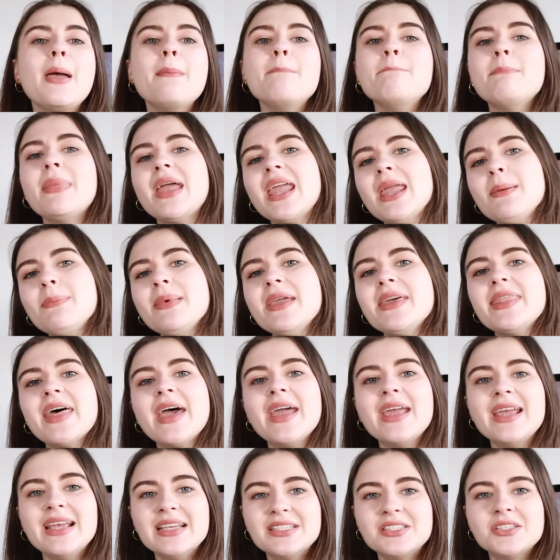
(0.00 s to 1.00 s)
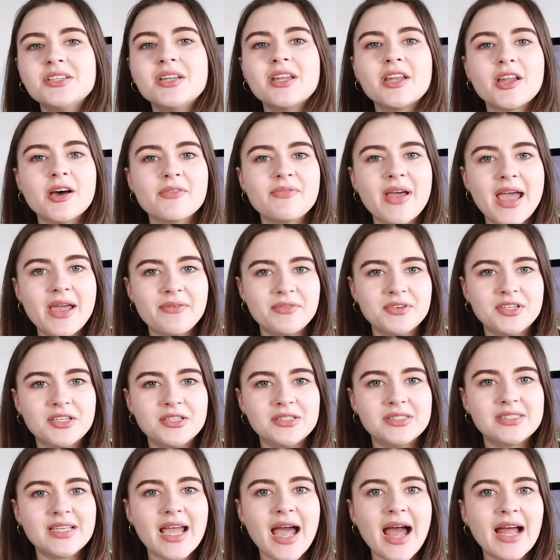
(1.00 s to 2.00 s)
maybe there isn't enough
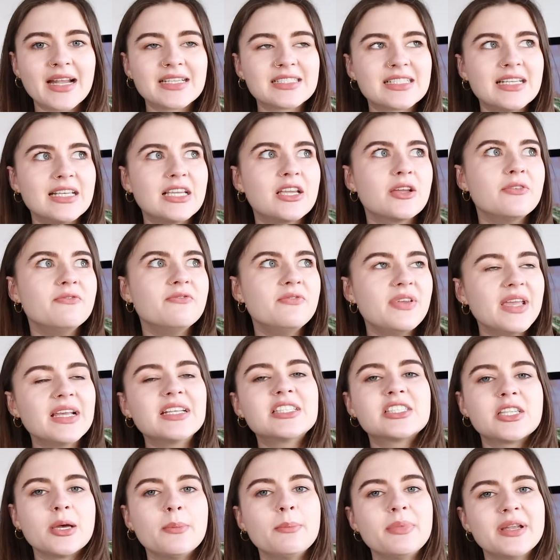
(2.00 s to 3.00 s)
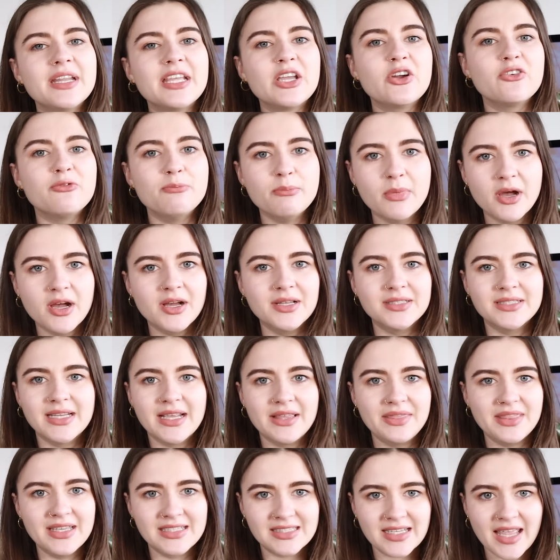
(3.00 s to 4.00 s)
evidence to actually convict somebody of murder
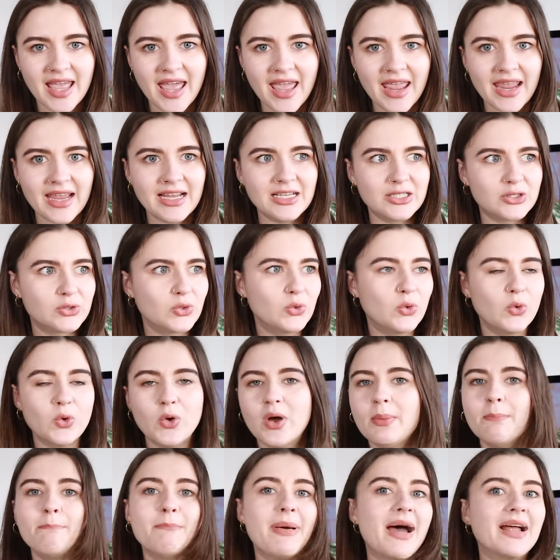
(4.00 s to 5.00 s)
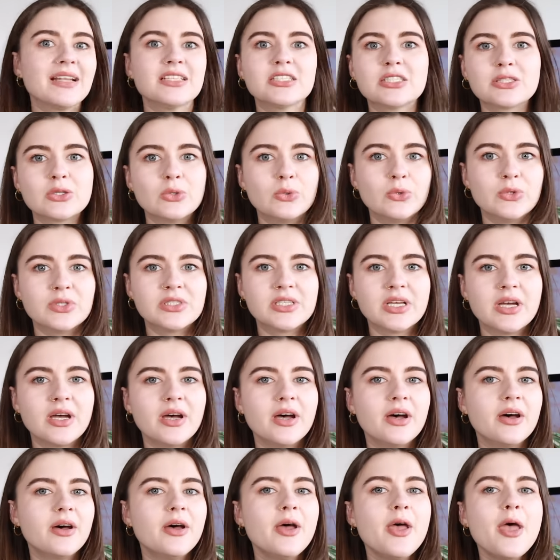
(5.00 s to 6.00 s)
in this case or manslaughter.
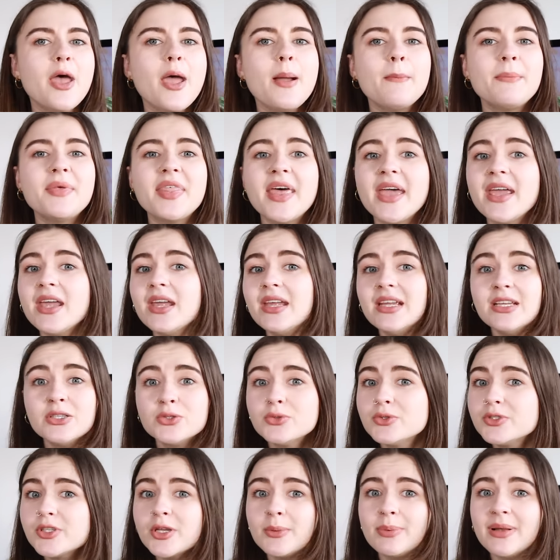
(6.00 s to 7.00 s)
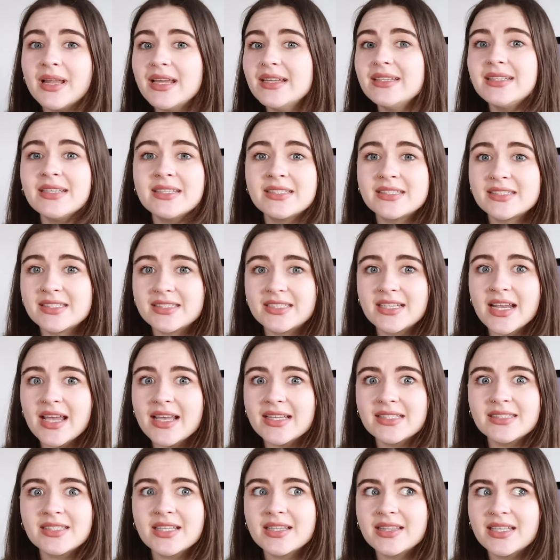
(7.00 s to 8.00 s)
But there is also plenty to
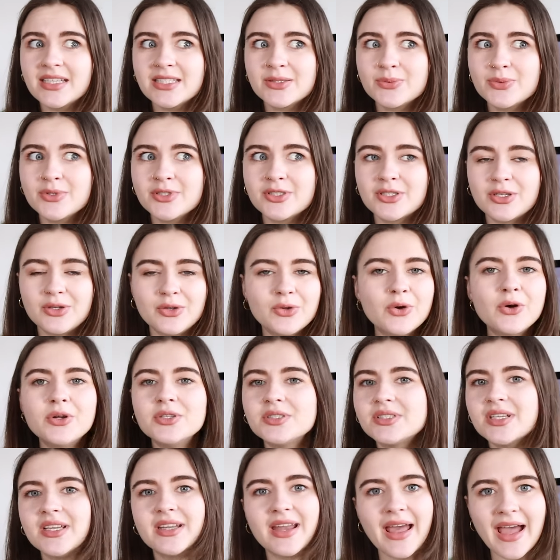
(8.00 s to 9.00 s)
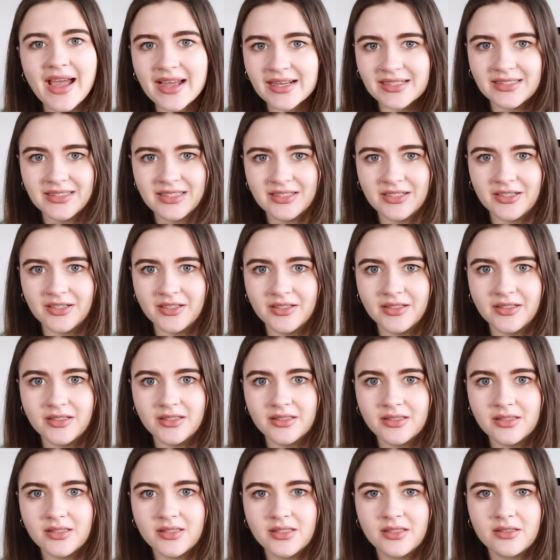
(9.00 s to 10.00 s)
suggest that this was not an
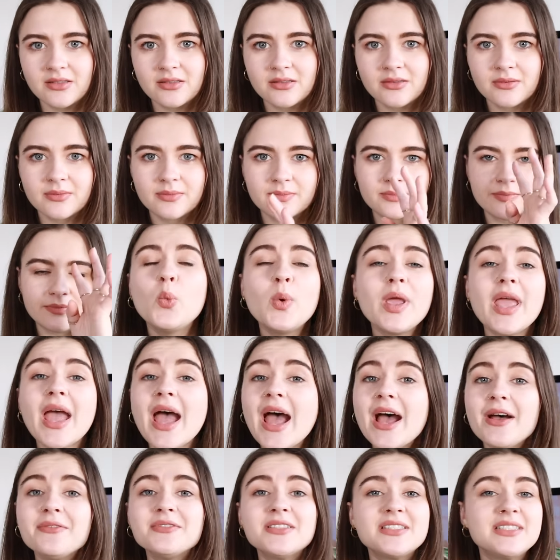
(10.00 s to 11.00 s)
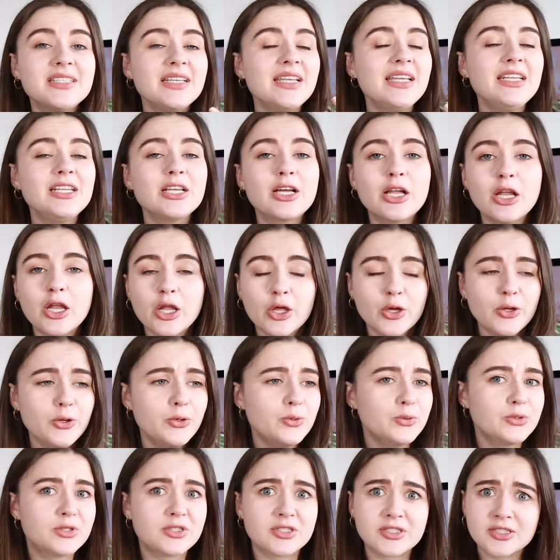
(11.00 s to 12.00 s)
accident. We have seen
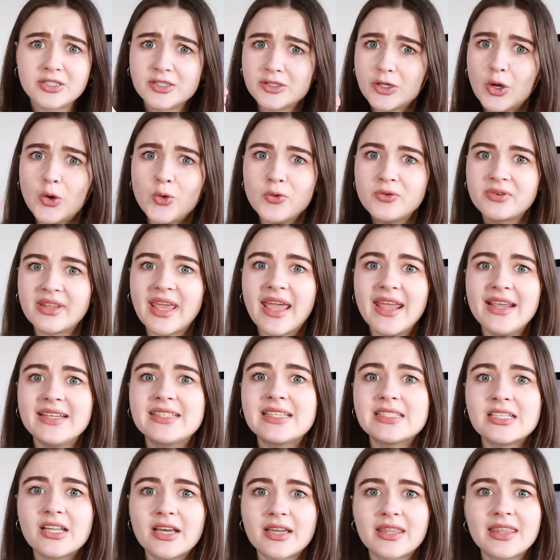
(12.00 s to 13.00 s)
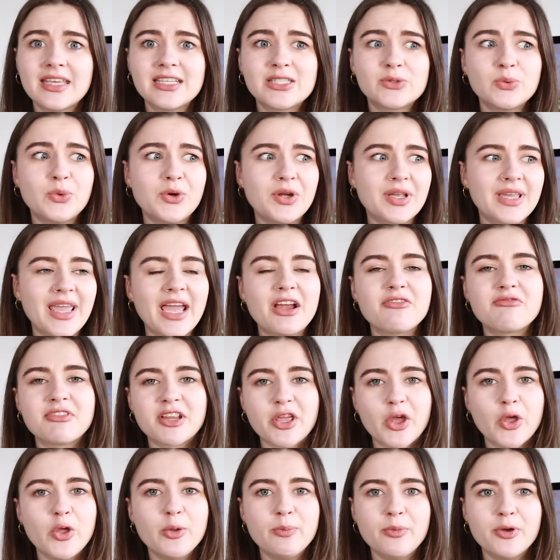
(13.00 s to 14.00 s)
closed, solved cases like this one get
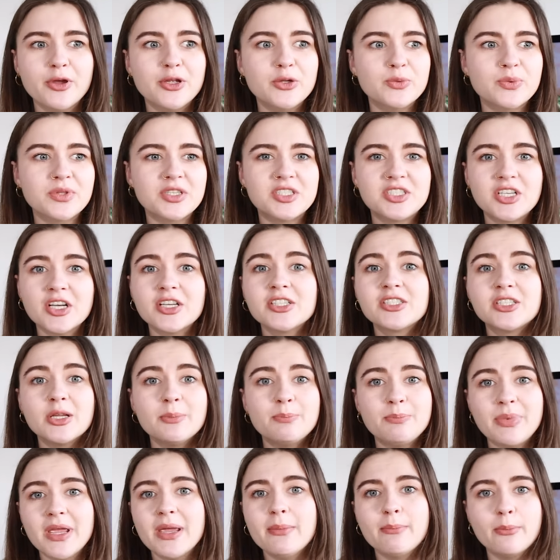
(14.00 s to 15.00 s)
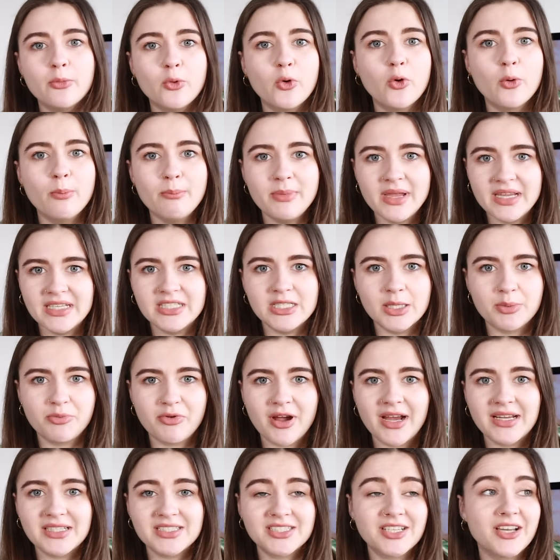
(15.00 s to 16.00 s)
reopened with just a bit more media
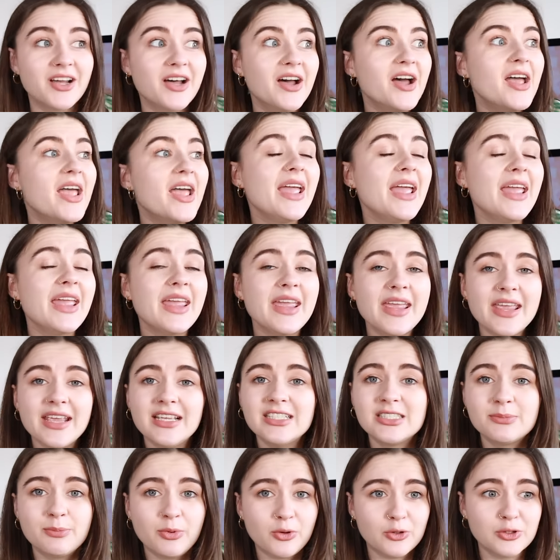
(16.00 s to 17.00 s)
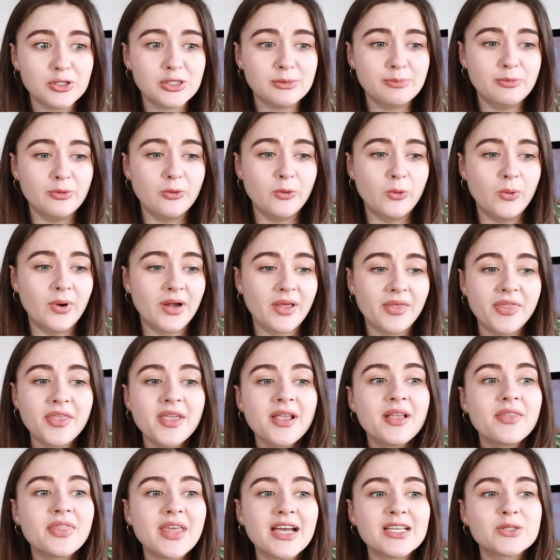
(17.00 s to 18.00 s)
pressure. It is possible, and I
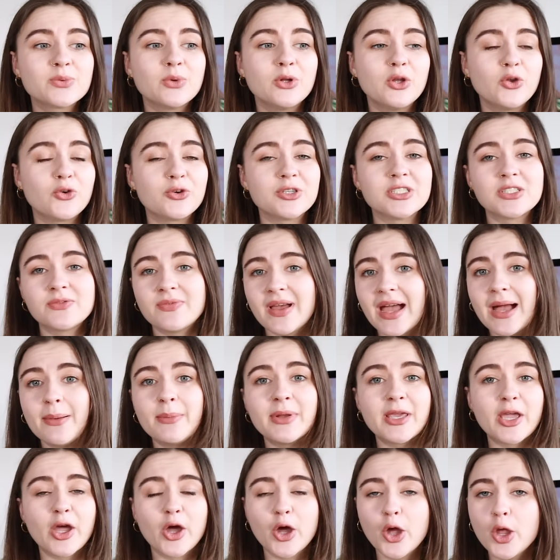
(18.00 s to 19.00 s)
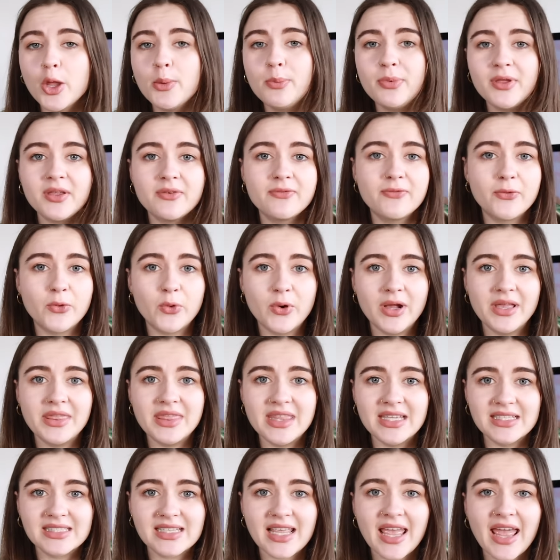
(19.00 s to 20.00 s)
think that's what Lauren's family are hoping for in
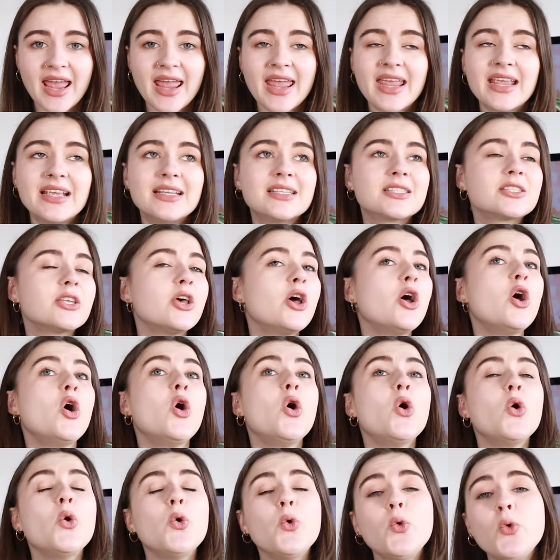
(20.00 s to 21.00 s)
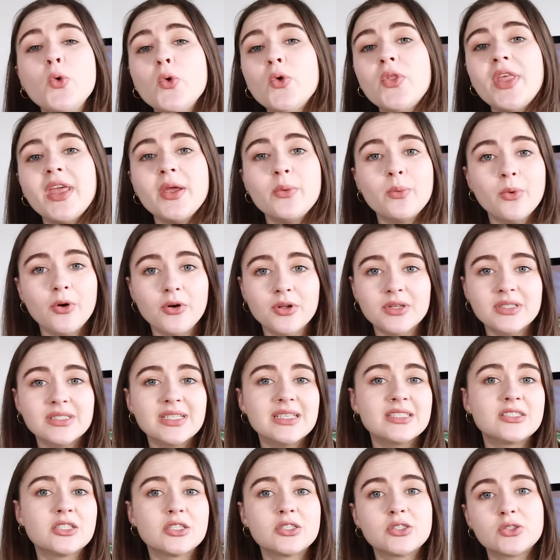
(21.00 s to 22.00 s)
this case. All they want
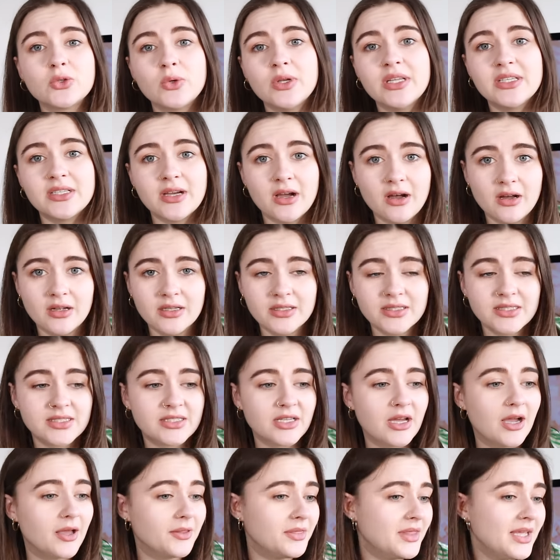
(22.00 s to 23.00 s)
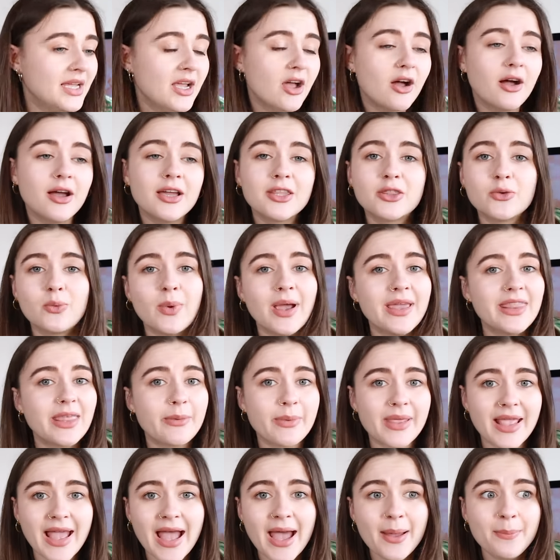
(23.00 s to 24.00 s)
is a solid answer. I think either way they'll
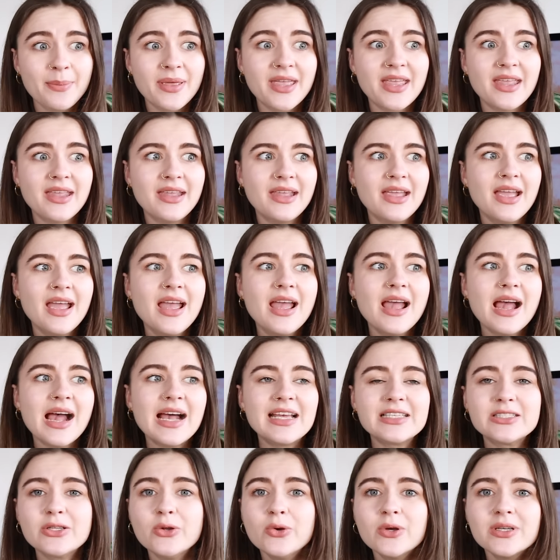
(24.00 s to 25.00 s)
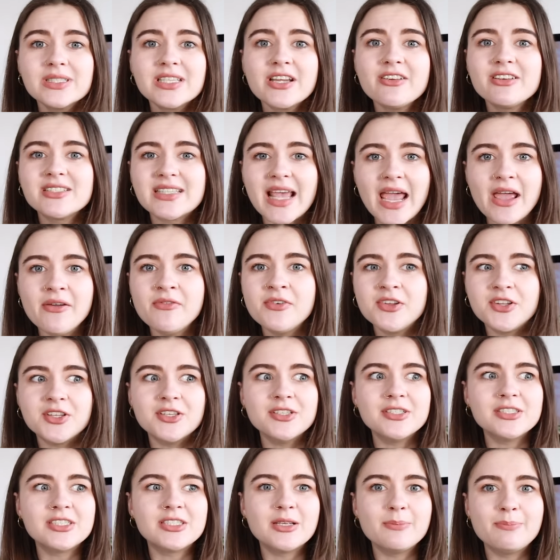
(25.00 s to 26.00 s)
be happy as long as there is
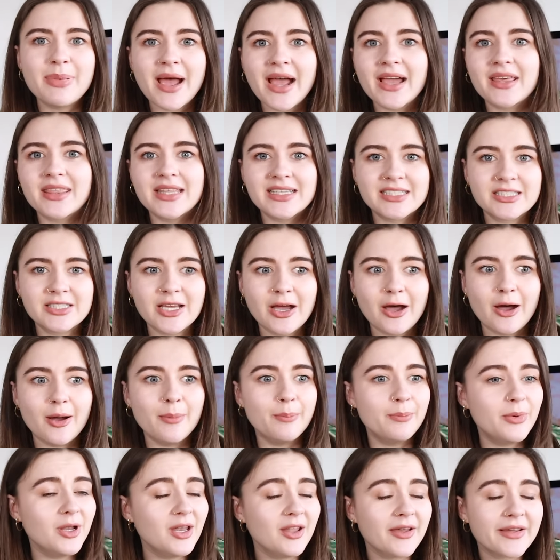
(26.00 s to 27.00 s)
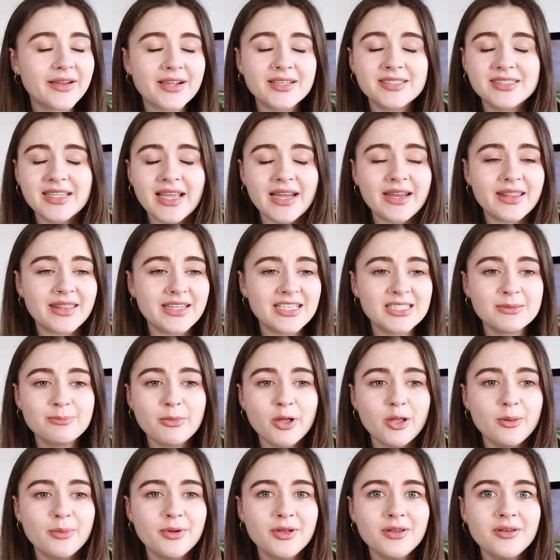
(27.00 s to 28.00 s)
evidence to back this up. But like I said, at this
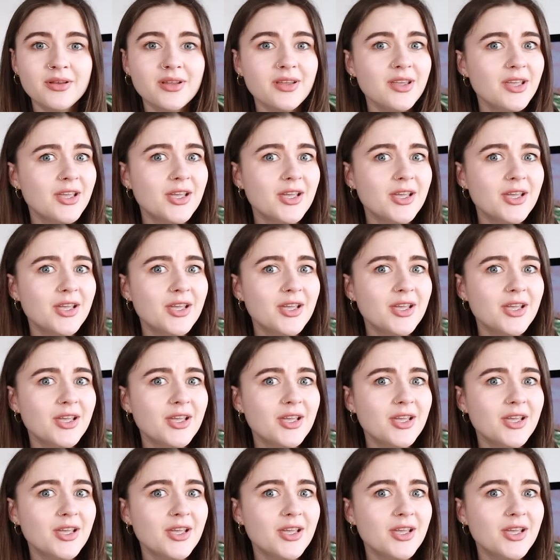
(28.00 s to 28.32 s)
moment,